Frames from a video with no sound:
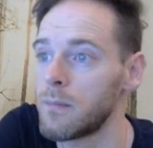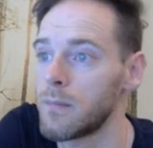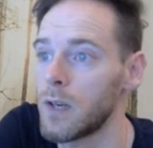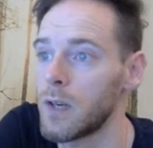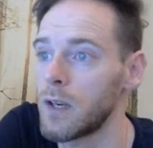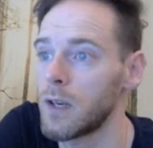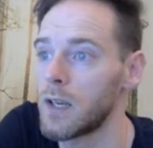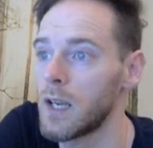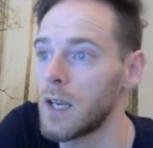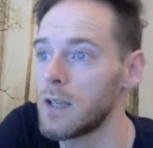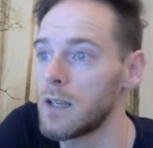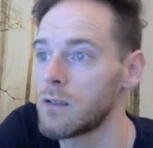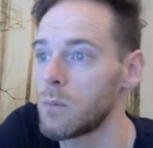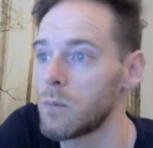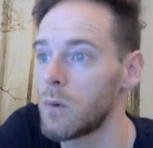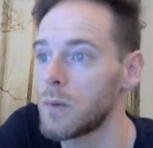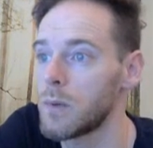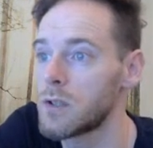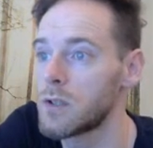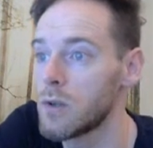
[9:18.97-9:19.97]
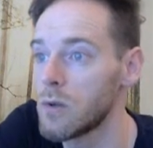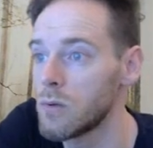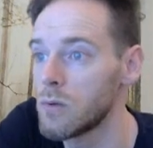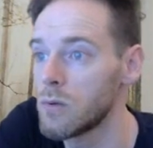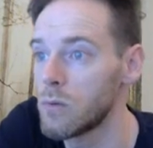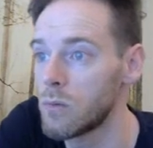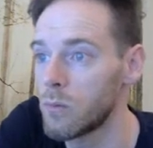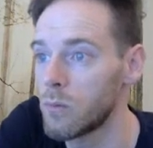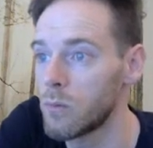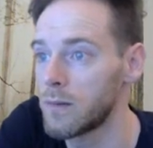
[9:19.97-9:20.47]
Okay, so what we
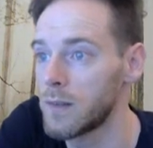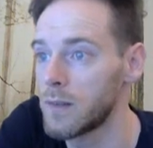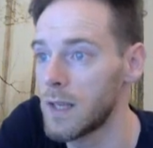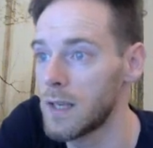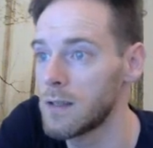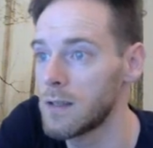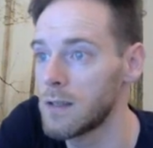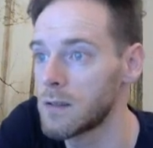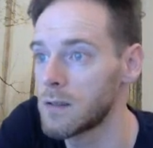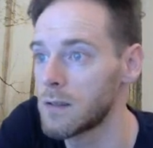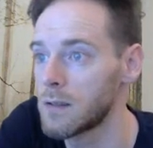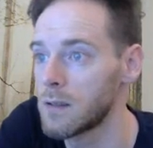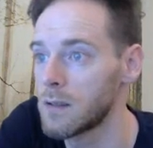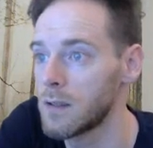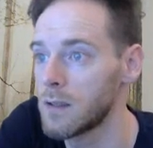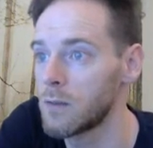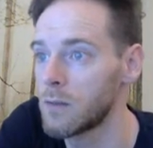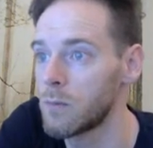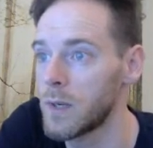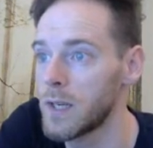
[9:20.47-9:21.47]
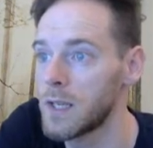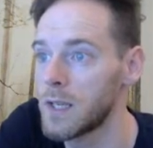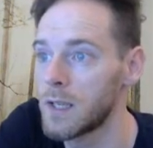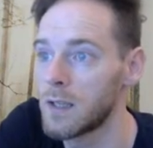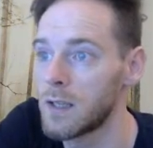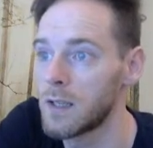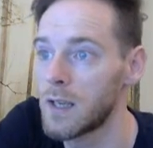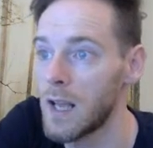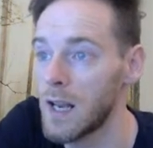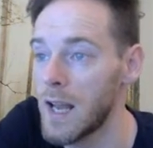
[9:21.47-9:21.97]
do with these is we
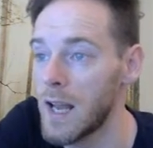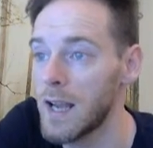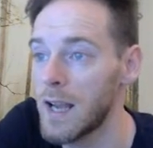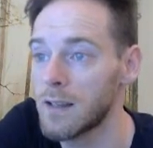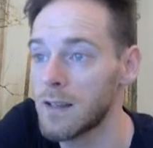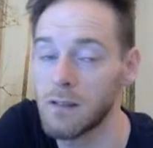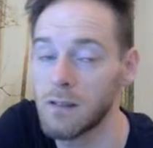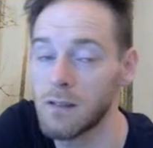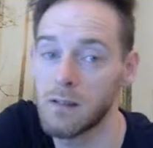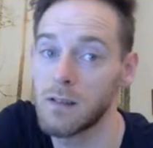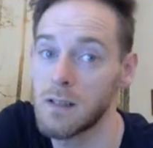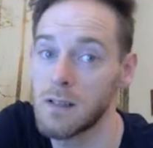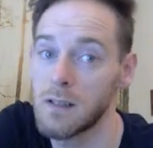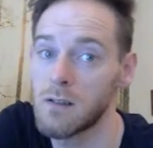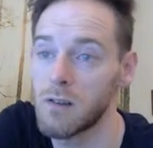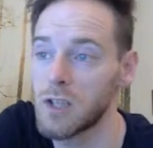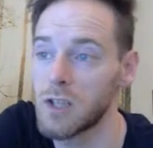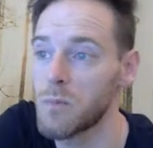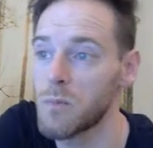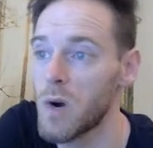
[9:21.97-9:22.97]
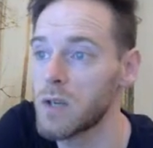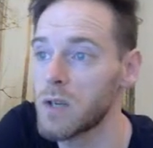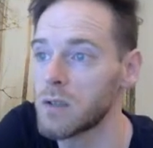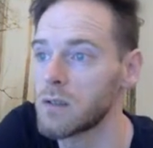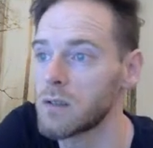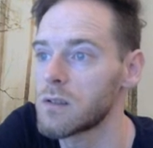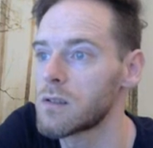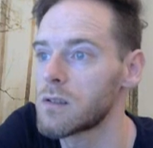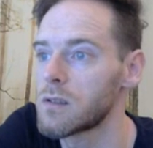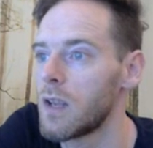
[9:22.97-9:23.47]
collect, as these are
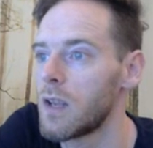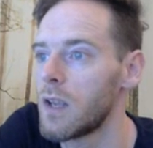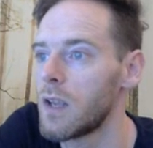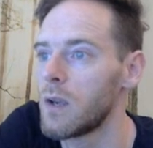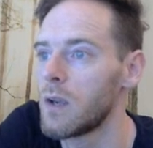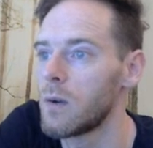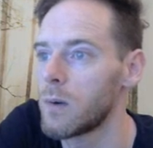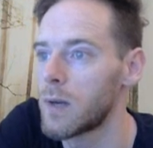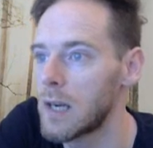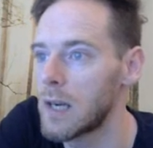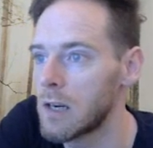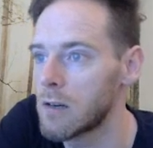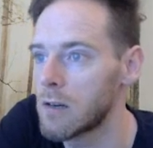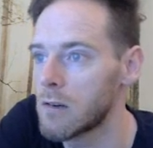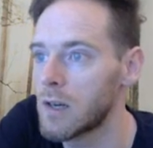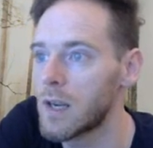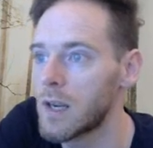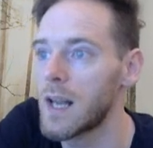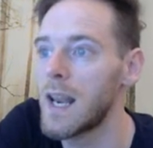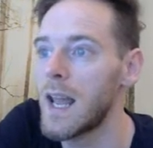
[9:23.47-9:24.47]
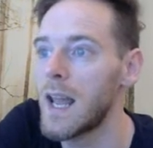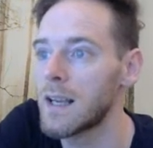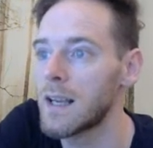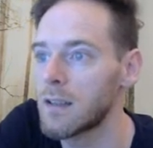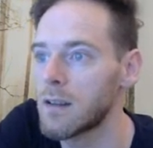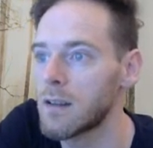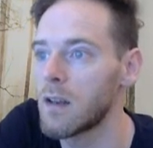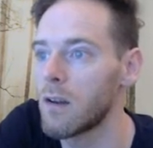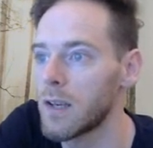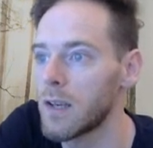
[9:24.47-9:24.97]
expressions,
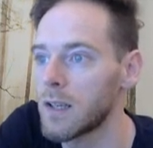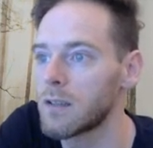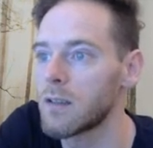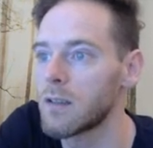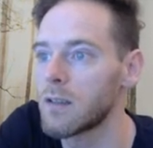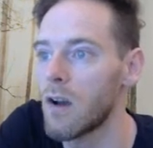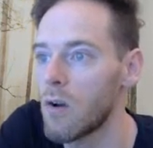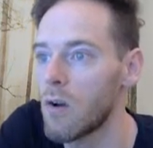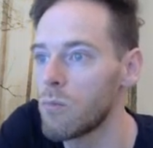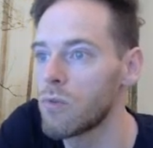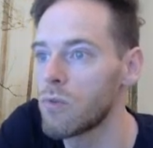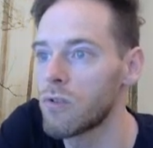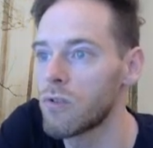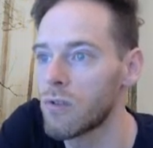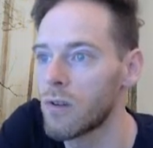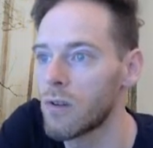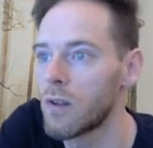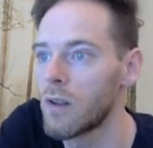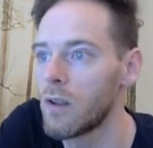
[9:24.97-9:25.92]
collect the like terms.